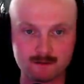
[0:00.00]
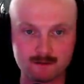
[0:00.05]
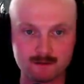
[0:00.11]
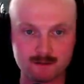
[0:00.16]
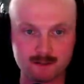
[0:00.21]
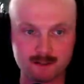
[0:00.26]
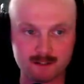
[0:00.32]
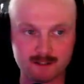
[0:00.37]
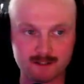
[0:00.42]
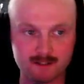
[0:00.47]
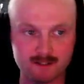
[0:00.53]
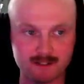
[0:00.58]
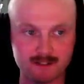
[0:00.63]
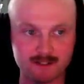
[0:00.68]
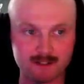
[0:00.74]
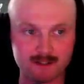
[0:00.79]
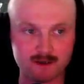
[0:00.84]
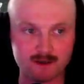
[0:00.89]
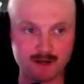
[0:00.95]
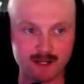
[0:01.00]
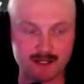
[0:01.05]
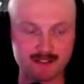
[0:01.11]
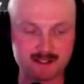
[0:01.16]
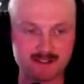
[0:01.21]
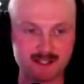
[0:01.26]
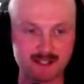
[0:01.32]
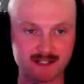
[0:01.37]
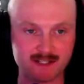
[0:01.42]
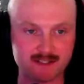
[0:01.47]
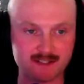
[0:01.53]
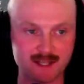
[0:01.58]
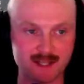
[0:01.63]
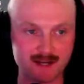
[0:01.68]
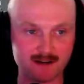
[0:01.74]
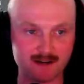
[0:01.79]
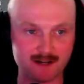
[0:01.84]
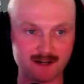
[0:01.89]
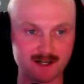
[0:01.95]
And then, okay, he's taking his
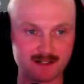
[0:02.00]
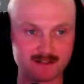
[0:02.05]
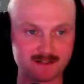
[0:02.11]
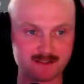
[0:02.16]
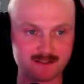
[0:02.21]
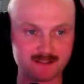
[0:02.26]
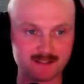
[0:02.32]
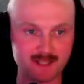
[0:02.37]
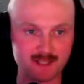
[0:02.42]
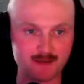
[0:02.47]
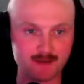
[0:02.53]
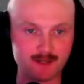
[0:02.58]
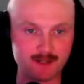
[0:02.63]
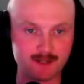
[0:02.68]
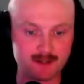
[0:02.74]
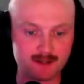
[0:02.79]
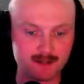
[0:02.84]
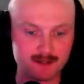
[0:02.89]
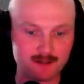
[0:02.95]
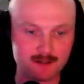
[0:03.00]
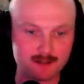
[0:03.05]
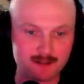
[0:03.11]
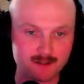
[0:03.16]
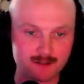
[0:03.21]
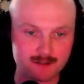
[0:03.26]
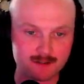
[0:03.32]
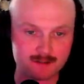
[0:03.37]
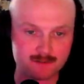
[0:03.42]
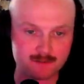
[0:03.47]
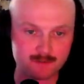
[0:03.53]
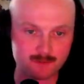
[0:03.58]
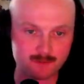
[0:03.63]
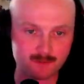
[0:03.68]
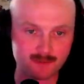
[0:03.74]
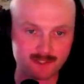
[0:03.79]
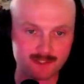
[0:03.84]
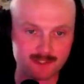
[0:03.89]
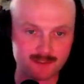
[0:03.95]
dagger axes in that way. So what
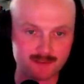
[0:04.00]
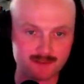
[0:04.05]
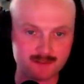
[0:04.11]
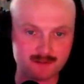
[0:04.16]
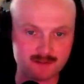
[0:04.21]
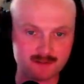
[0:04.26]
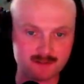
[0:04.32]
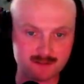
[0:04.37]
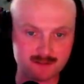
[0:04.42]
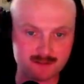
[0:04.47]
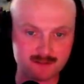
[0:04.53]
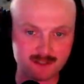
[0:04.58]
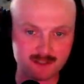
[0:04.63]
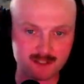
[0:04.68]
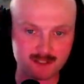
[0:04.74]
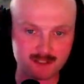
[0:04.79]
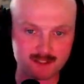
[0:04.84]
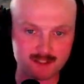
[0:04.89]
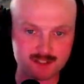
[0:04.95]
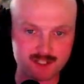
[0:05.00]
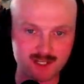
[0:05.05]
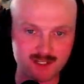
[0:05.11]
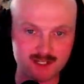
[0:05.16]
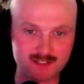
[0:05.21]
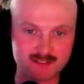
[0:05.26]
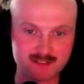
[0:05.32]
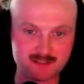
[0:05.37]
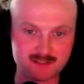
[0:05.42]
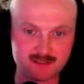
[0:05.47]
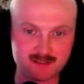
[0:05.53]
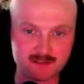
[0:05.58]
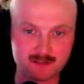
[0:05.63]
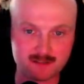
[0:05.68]
we can do is kind of chase.